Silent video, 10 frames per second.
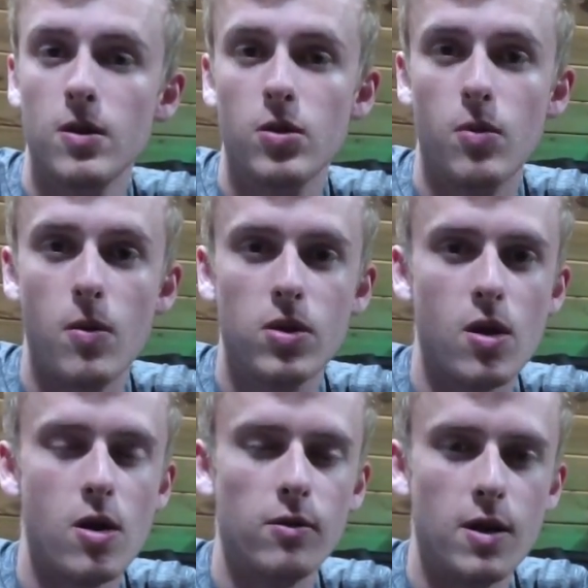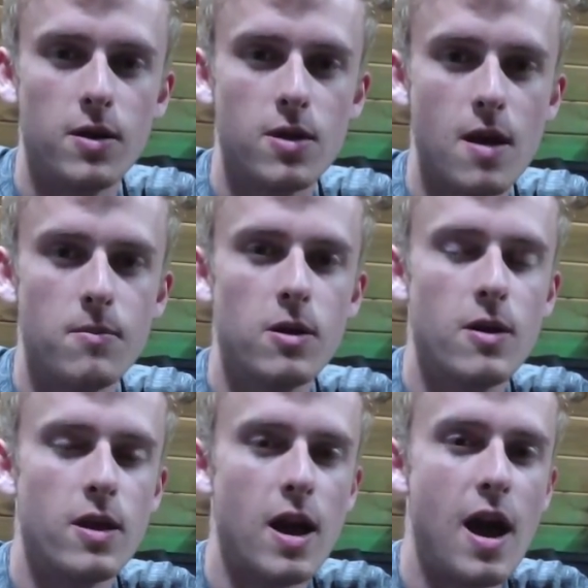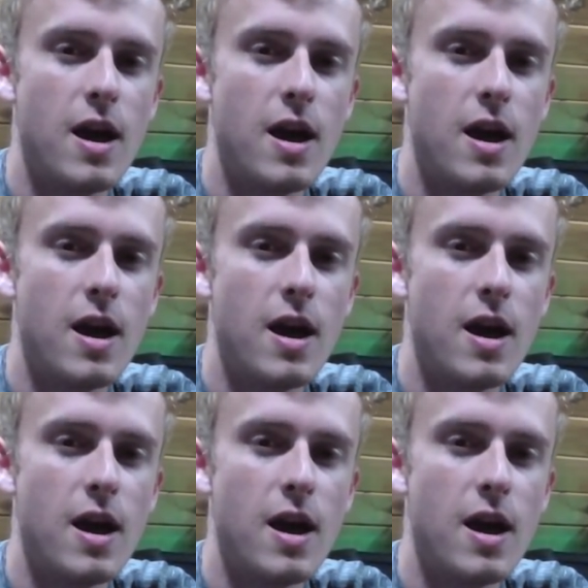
to what we saw in around December, and then